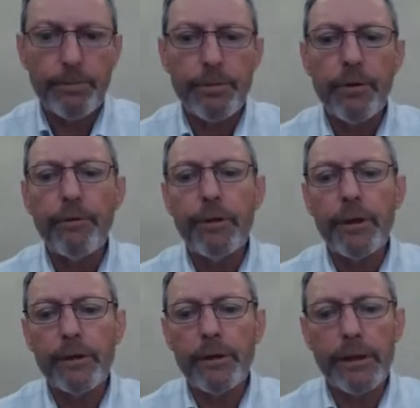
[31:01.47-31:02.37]

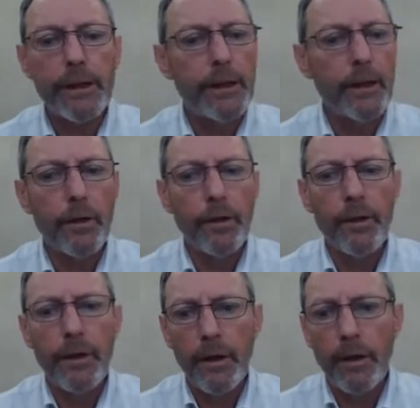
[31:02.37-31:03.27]
profligately
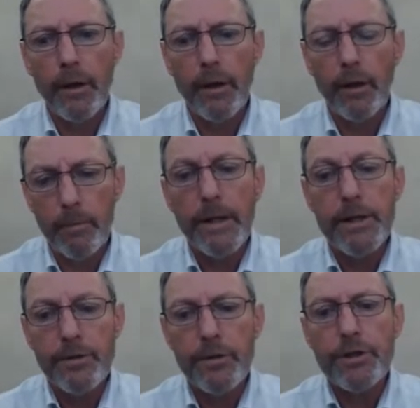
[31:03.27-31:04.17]
on uh, on
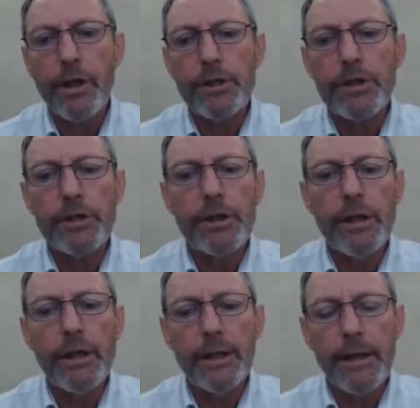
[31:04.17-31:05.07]
masonry structures, and
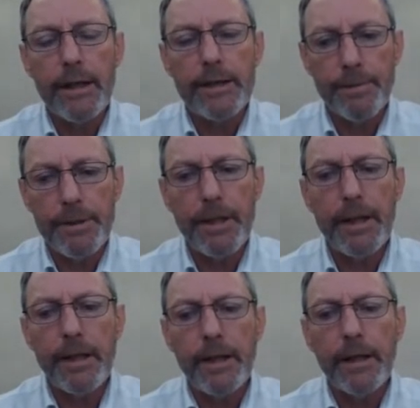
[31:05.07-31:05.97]
it has a
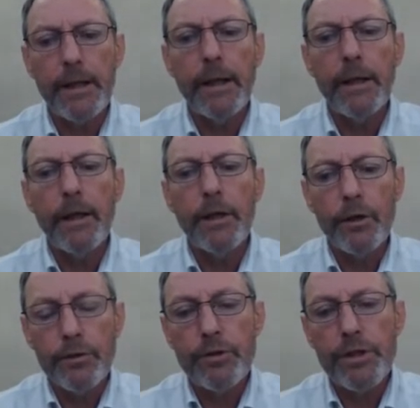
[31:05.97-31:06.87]
particularly
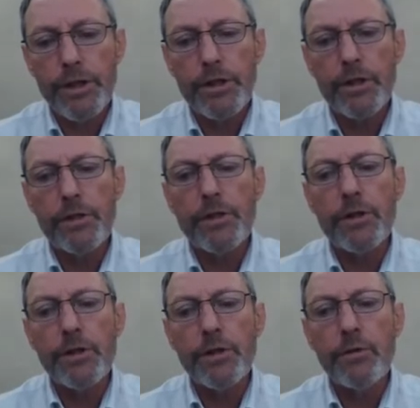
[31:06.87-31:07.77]
good resistance
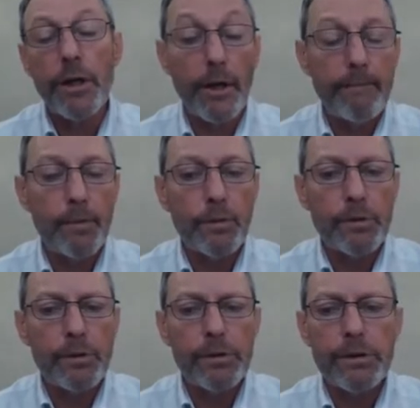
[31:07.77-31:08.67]
to lime
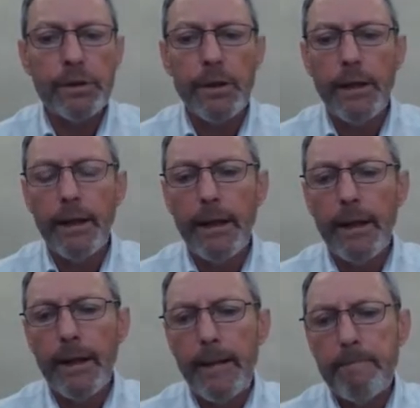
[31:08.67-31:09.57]
mortars,
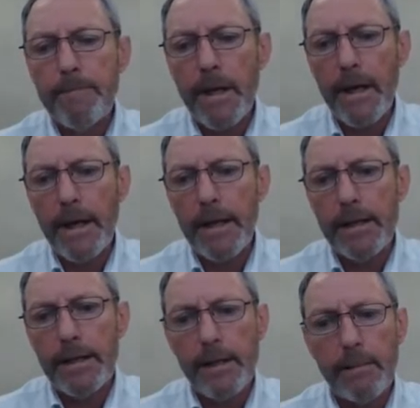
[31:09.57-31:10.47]
um,
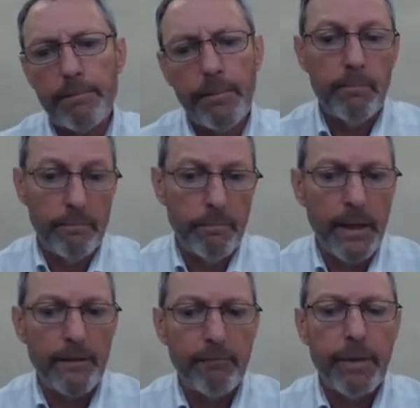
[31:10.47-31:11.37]
and uh,
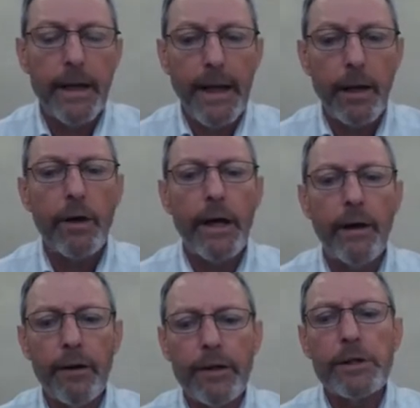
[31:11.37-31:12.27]
may even be a
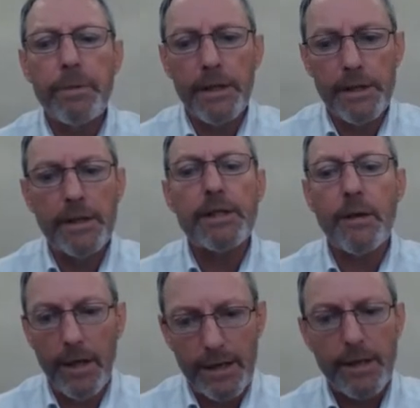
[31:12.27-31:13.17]
calcareous species. So
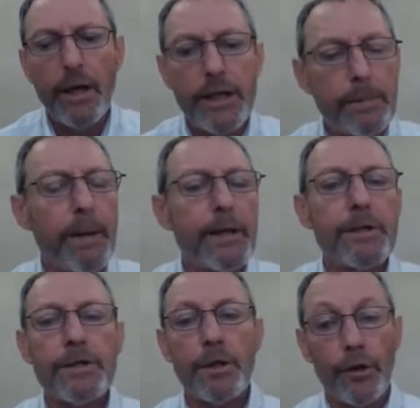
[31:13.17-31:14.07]
it has a high
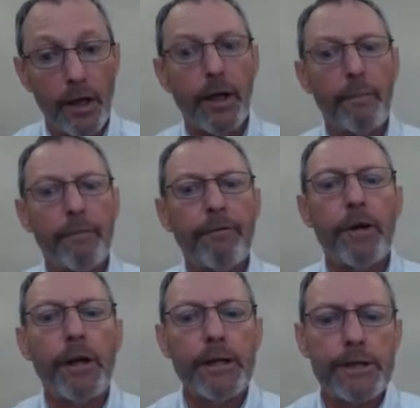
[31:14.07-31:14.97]
dependency on lime and
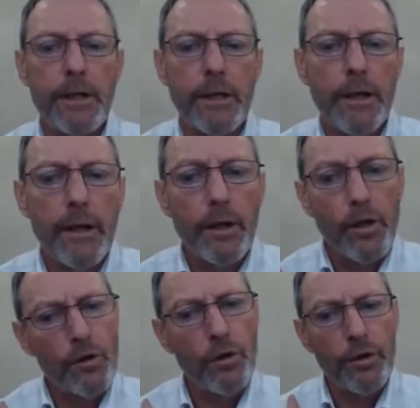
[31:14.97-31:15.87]
finds
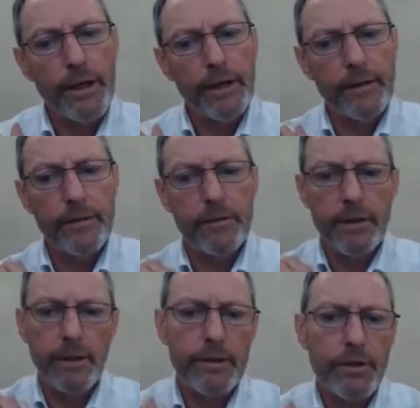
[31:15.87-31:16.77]
concrete and
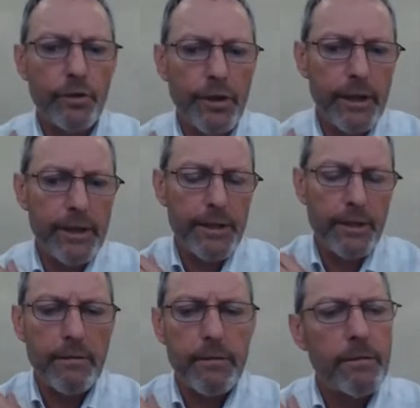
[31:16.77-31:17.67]
uh, screeds
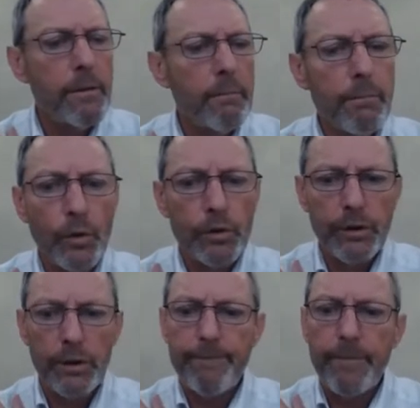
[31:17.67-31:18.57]
and
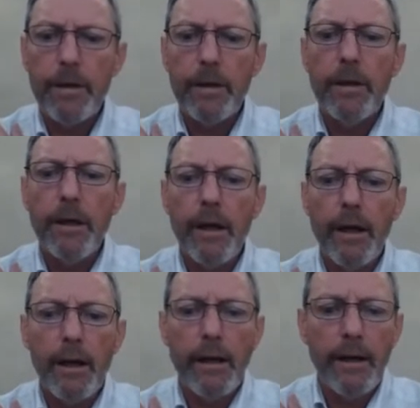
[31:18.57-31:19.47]
mortar
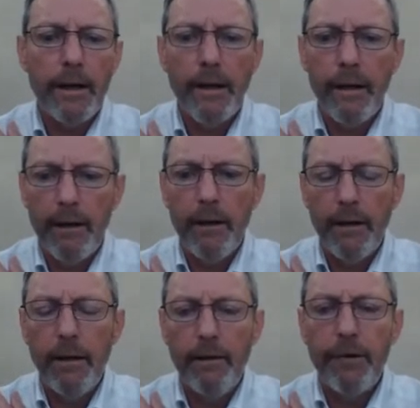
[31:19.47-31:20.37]
uh,
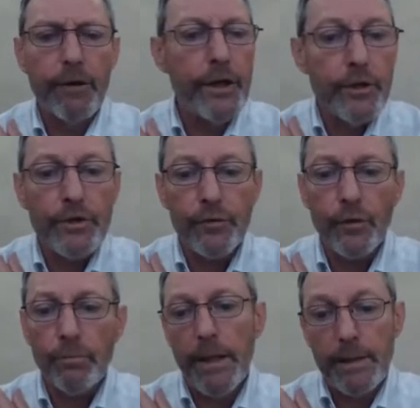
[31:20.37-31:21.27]
are very useful
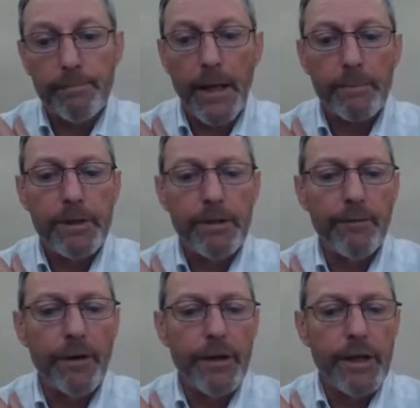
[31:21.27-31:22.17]
and perhaps even
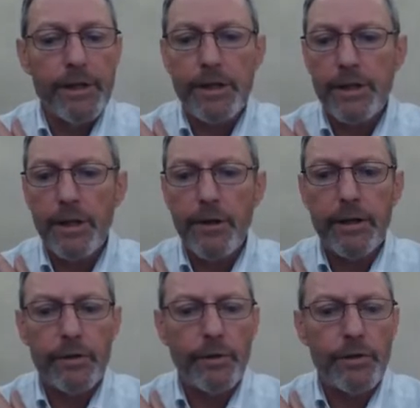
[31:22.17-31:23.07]
very necessary
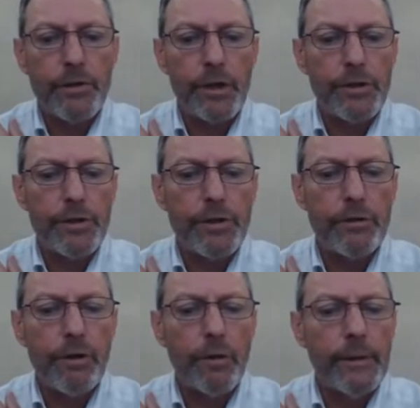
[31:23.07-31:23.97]
sort of structures to
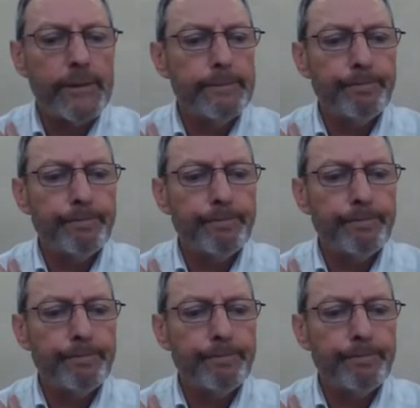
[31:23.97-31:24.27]
grow in.